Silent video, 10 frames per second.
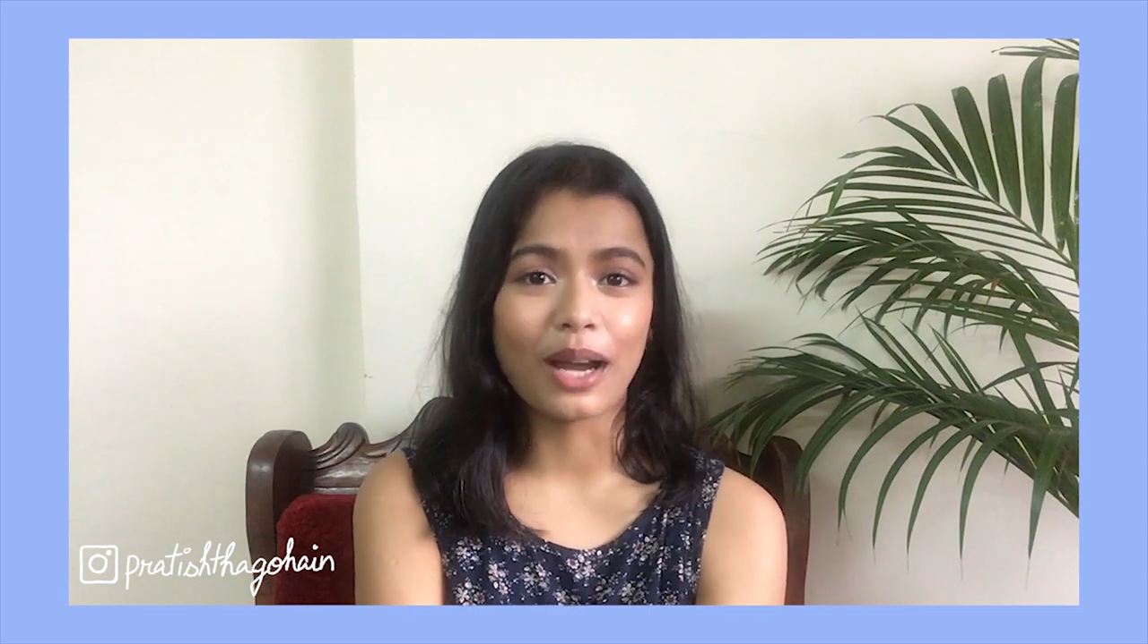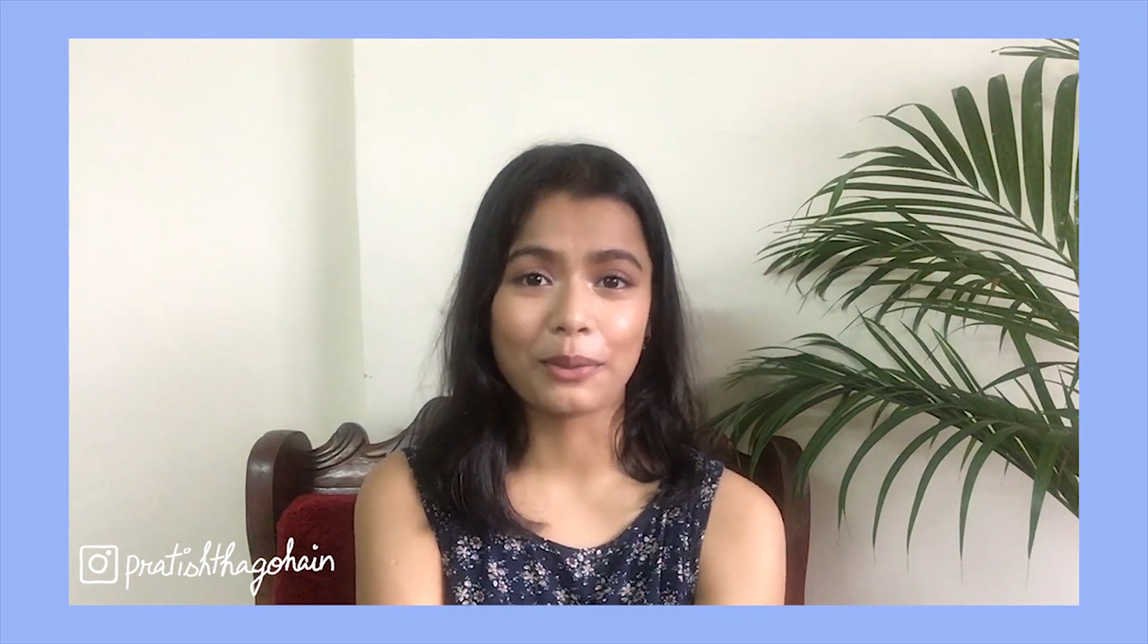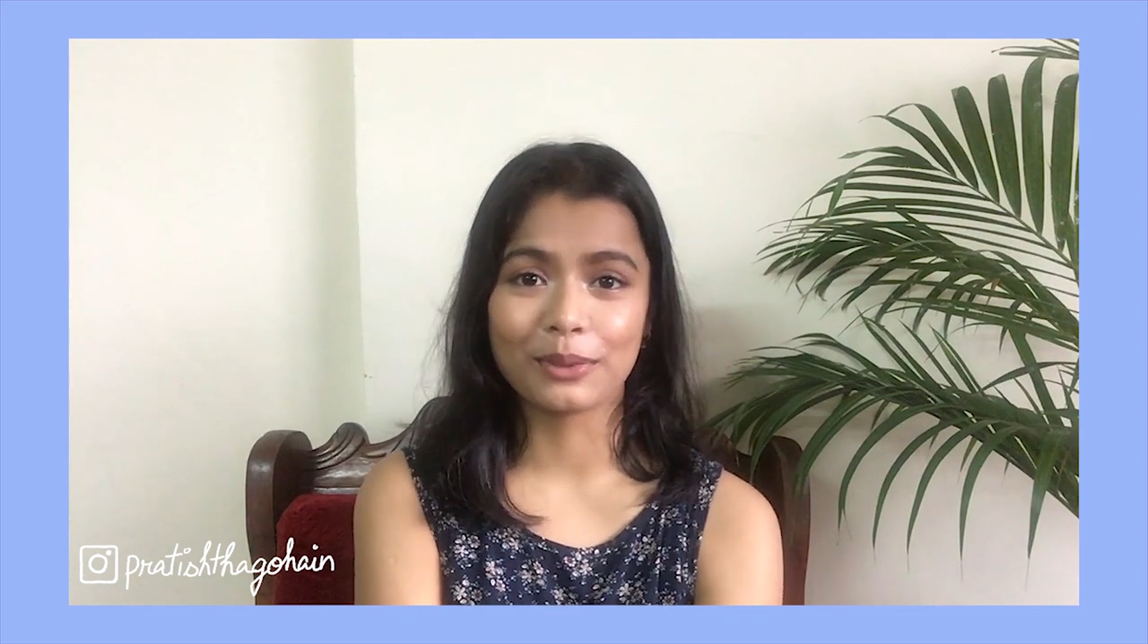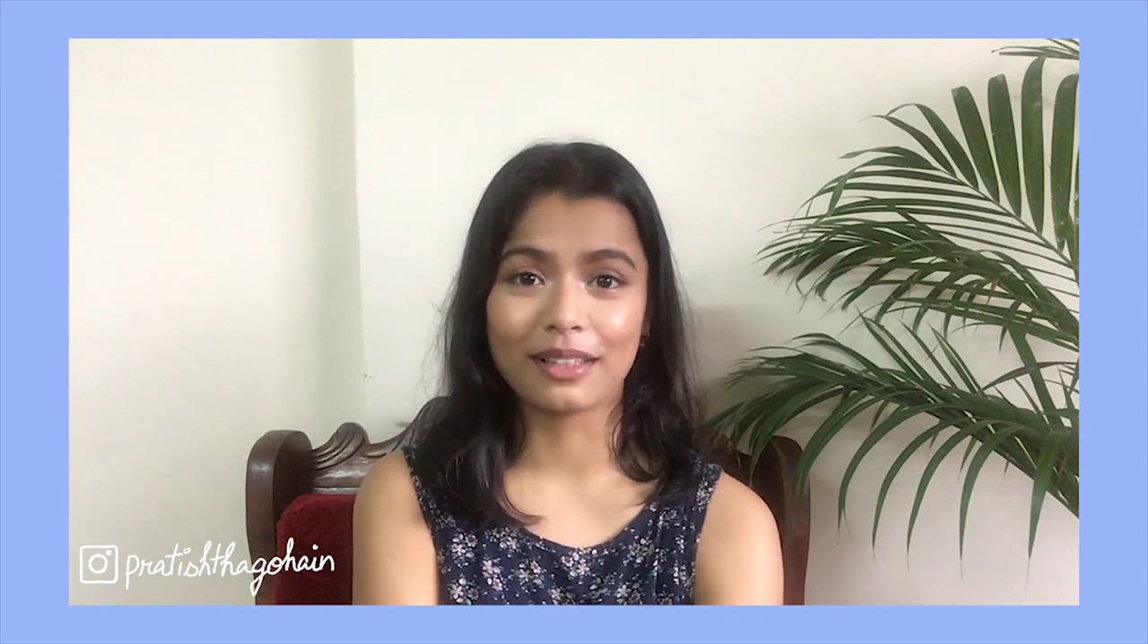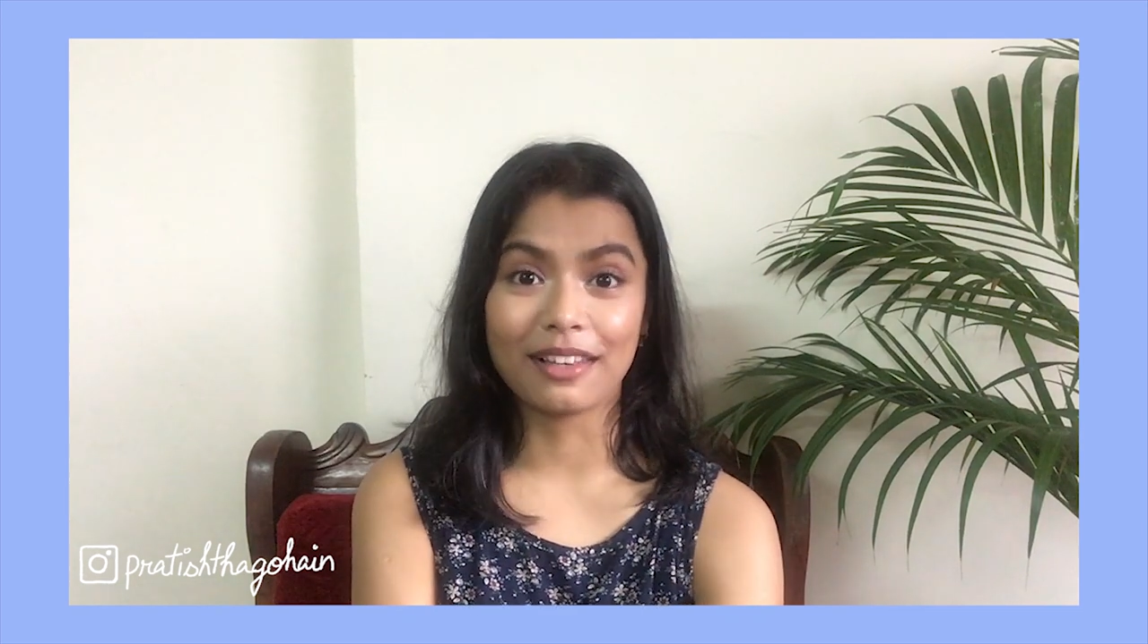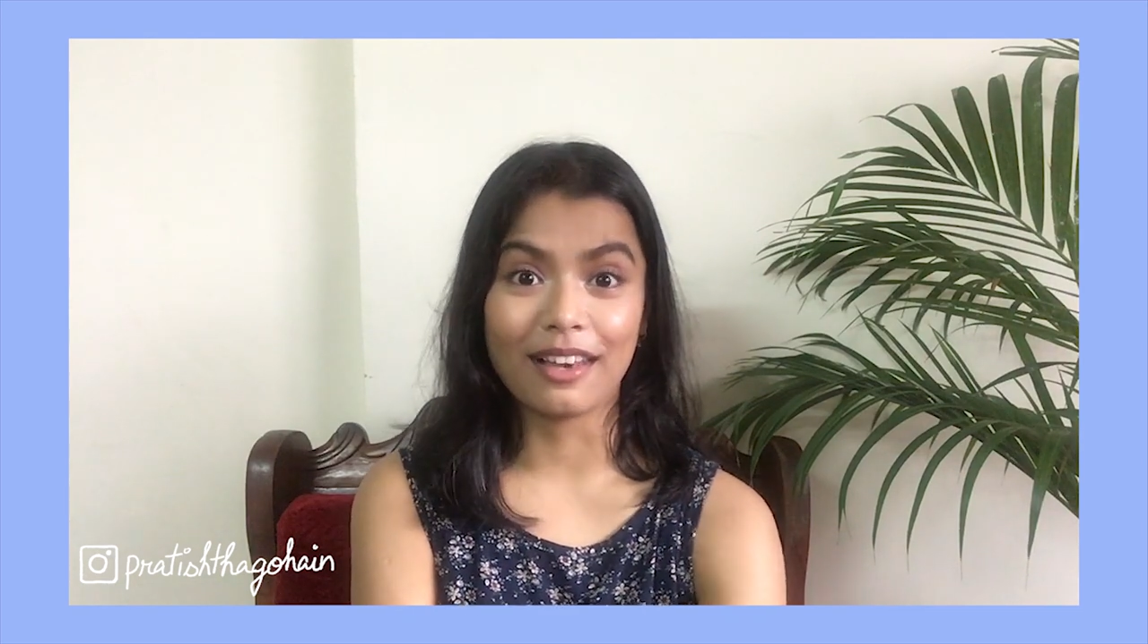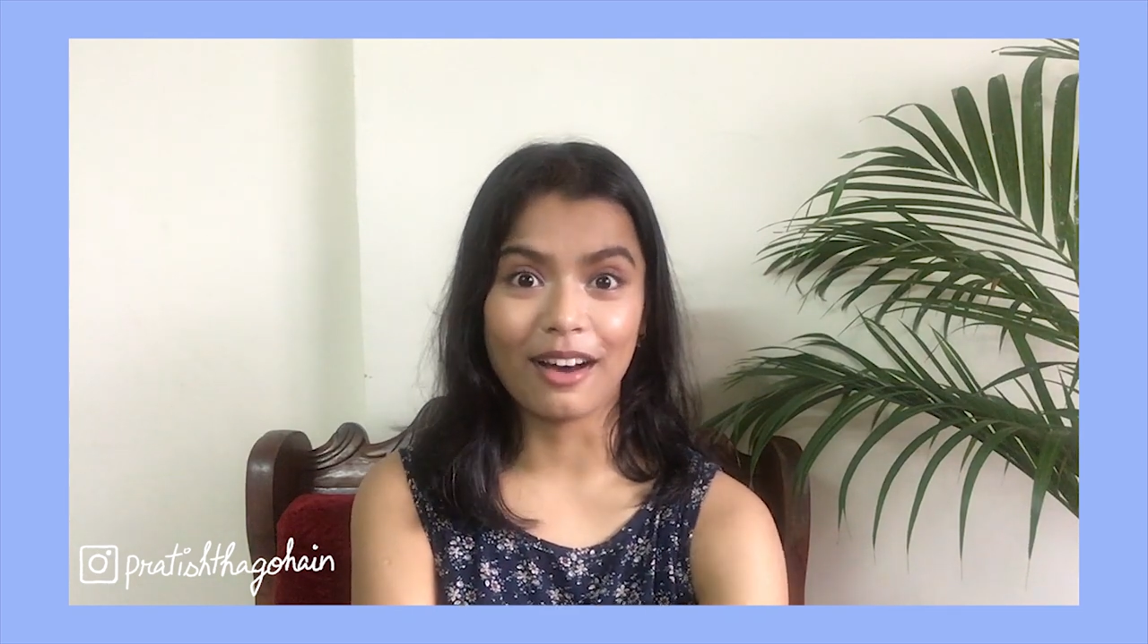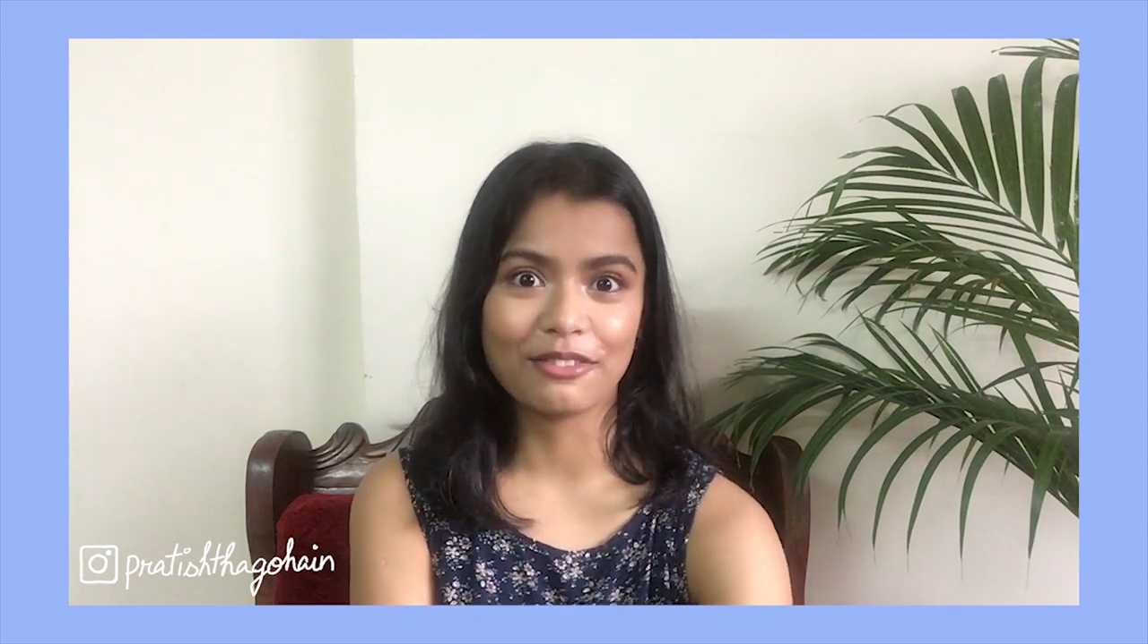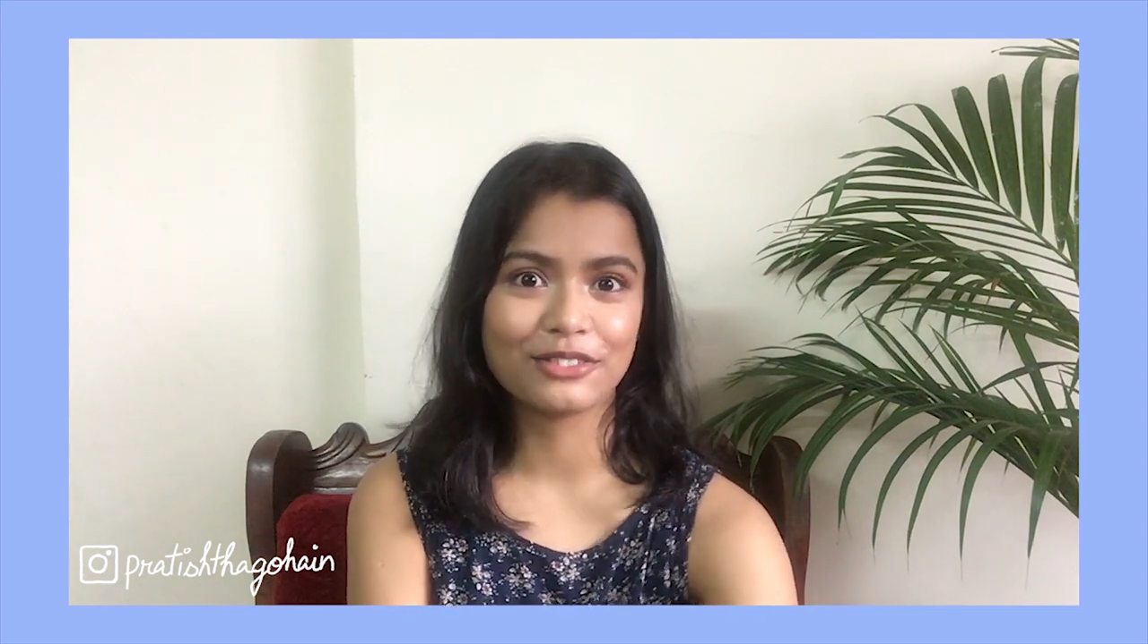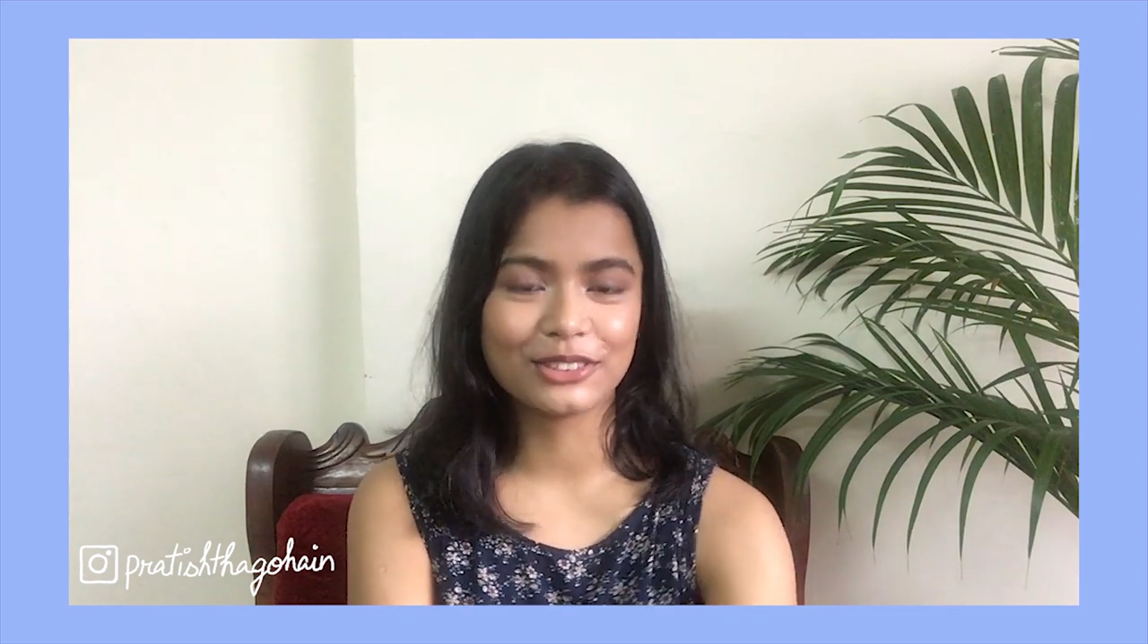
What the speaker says: I would love